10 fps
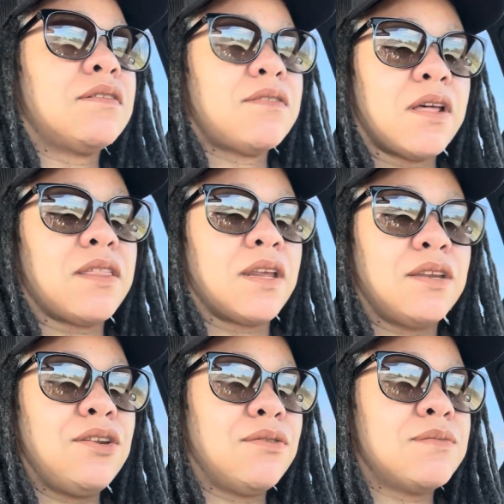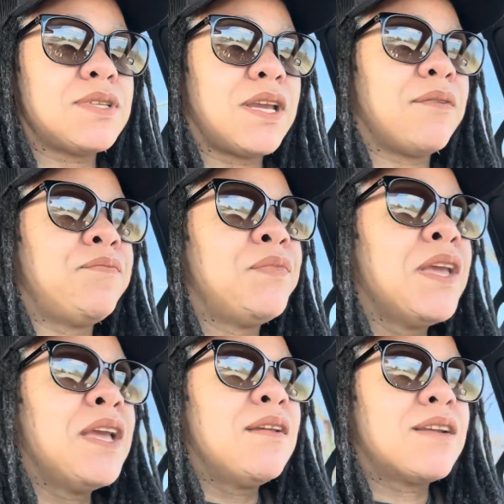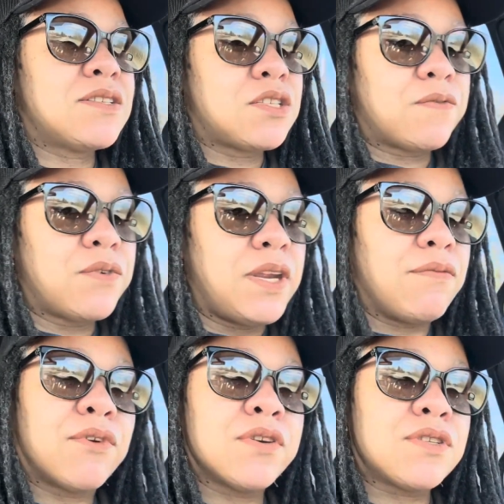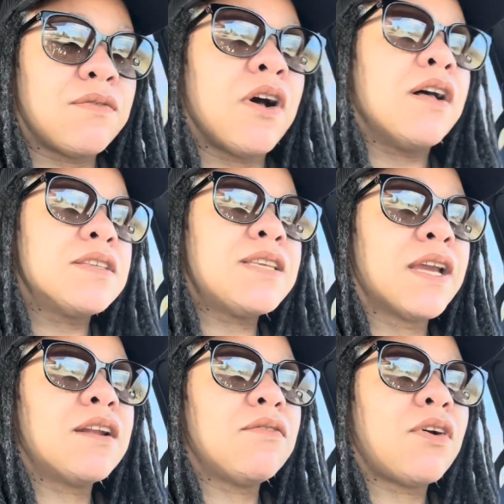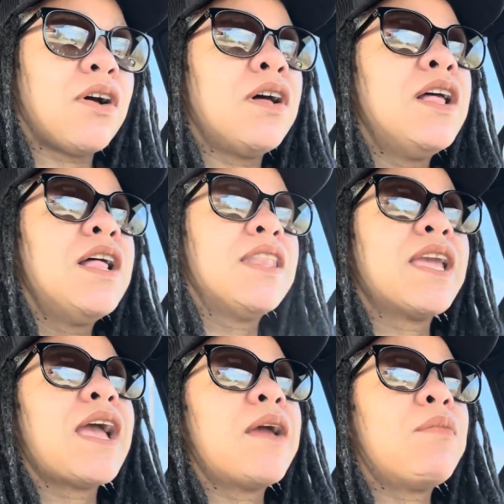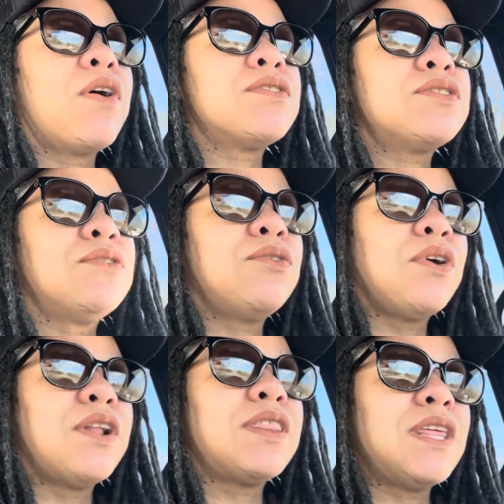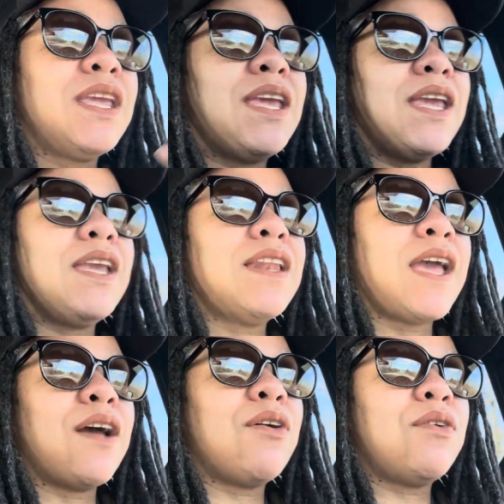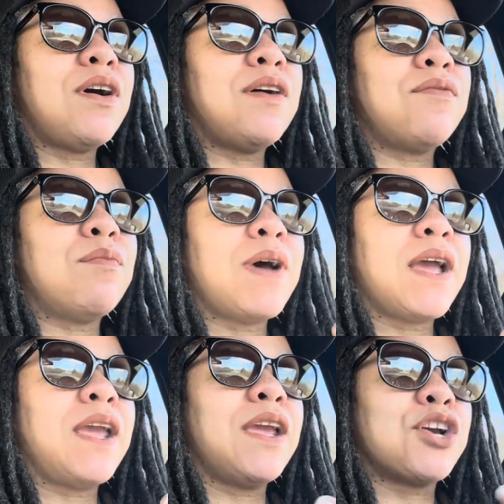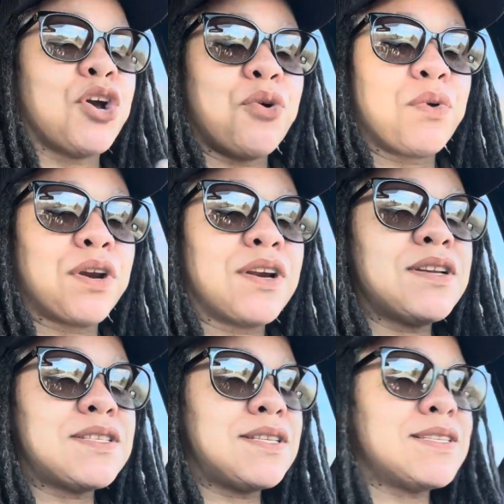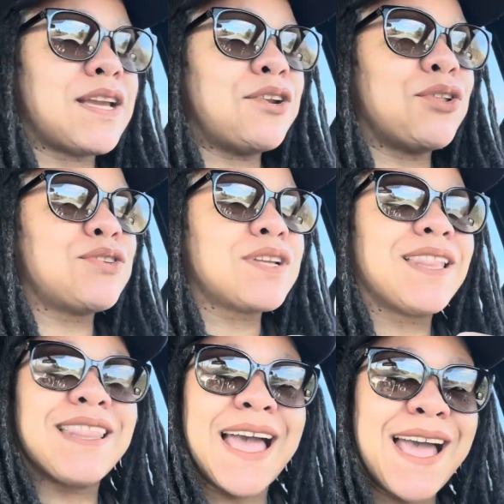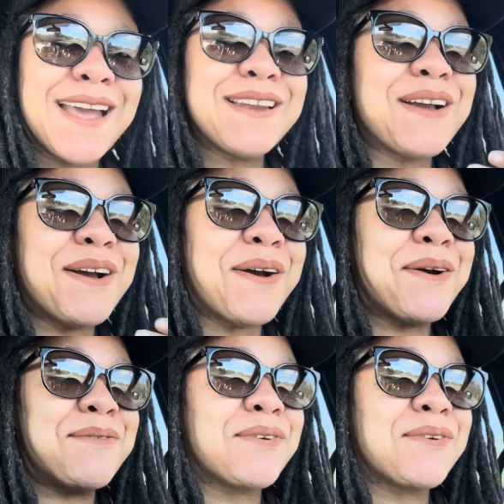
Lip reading: nothing, you know what I'm saying? Because it's free, first of all. Second of all, like, I'm also thinking now of my coworkers, since I know there's a lot of